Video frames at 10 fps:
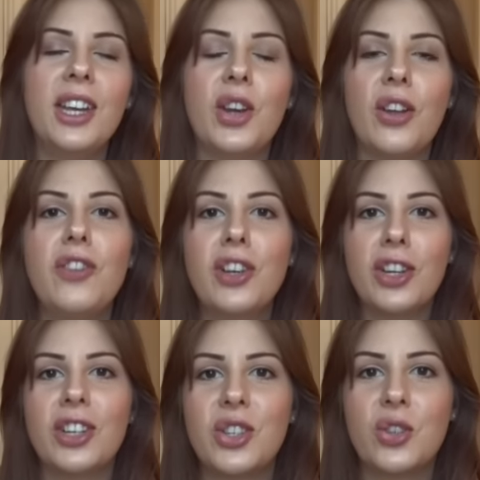you know, if you
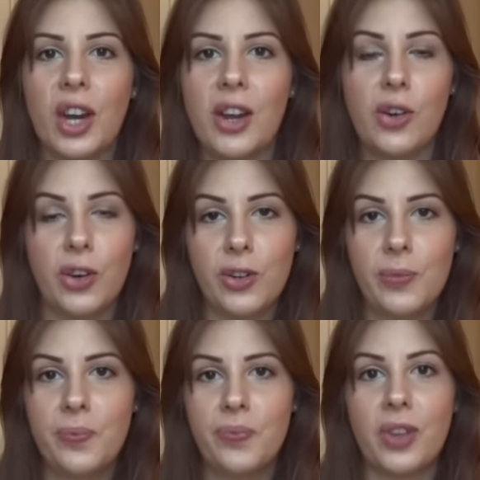look straight
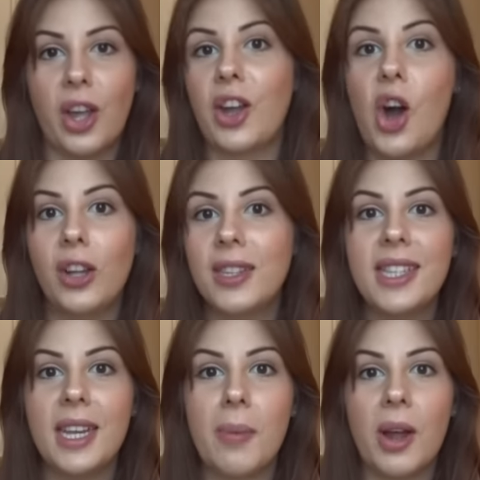on, I can't
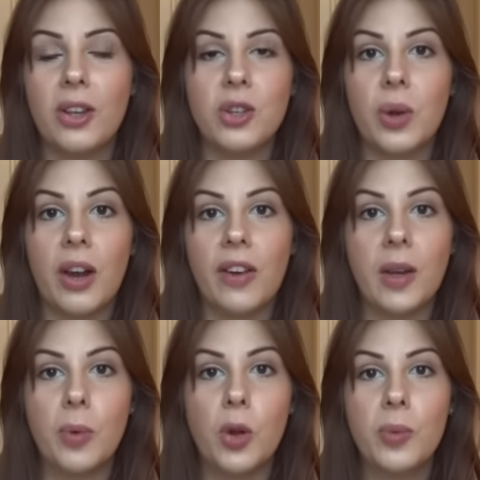see my underwear
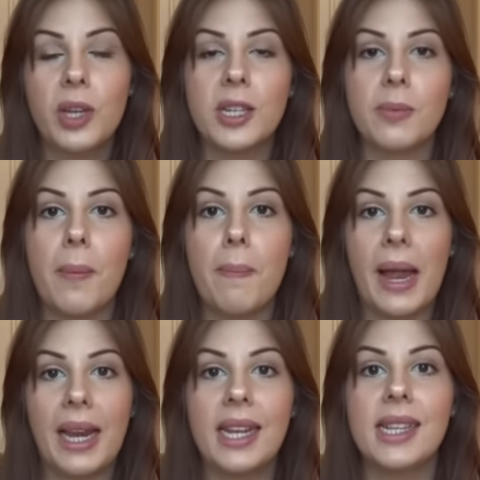anymore because my
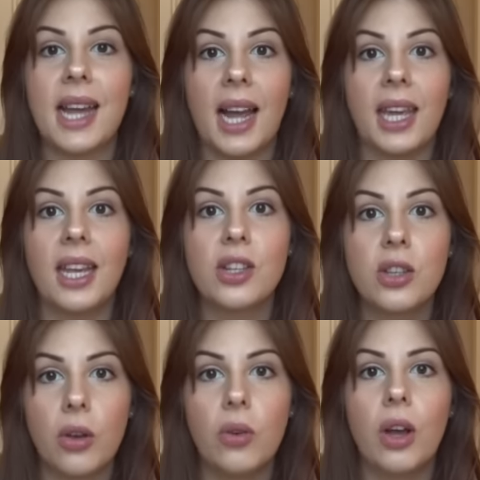belly is hanging
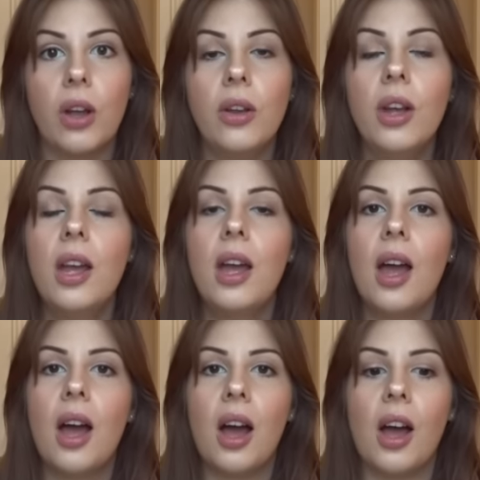so low.
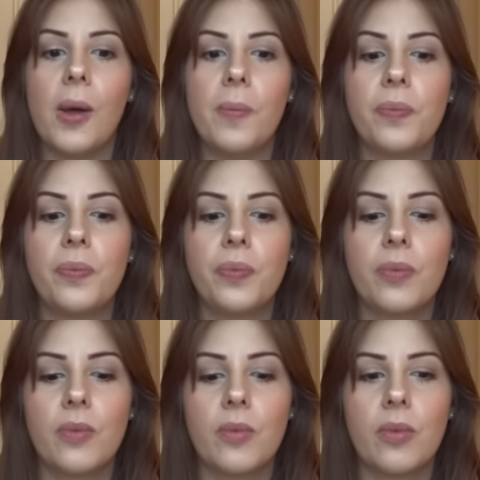Um,
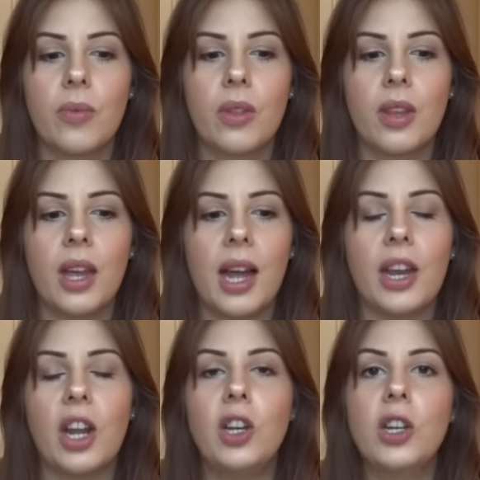
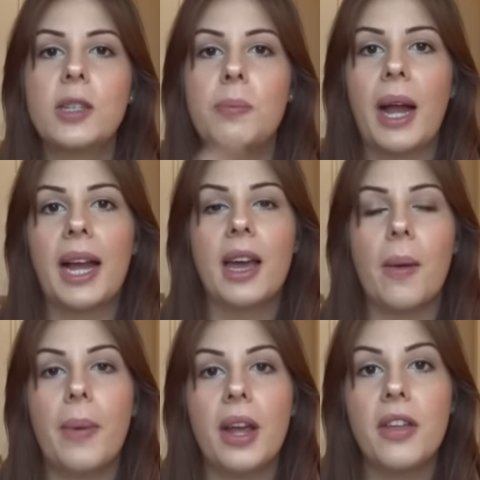and I looked back
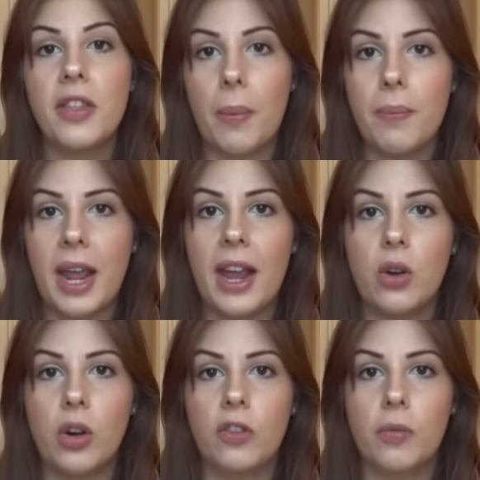at my
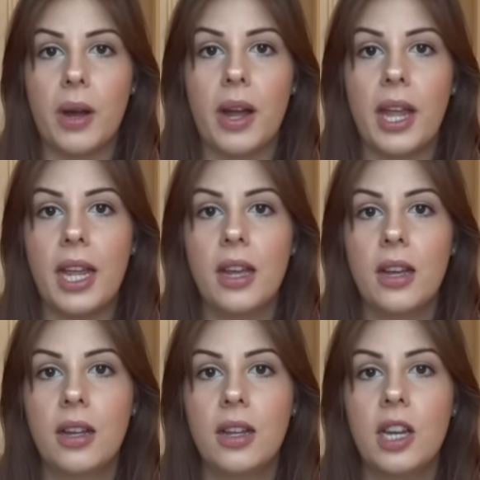thumbnail of my
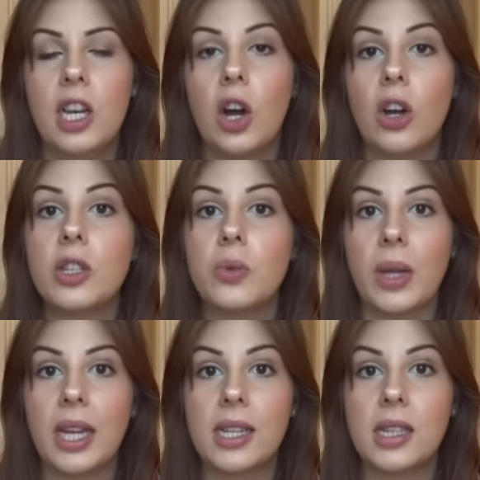last
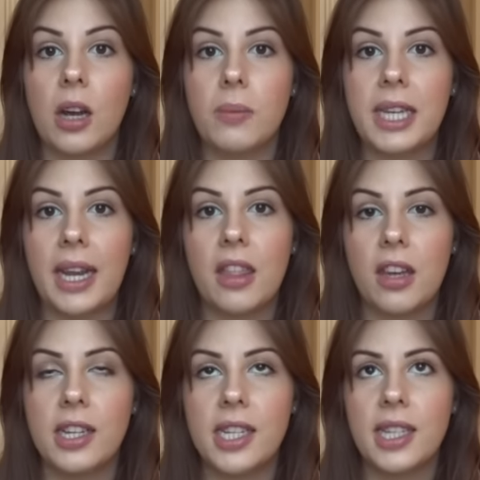week's update,
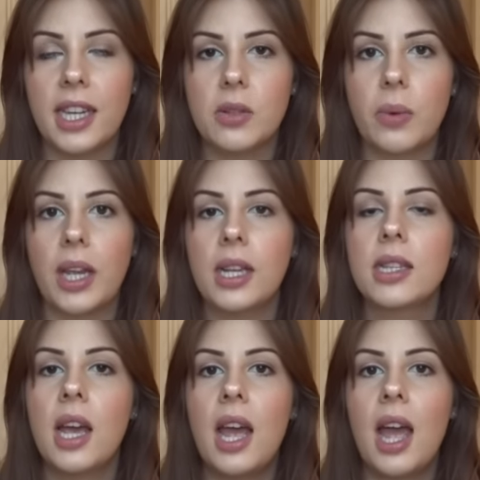thirty-six weeks.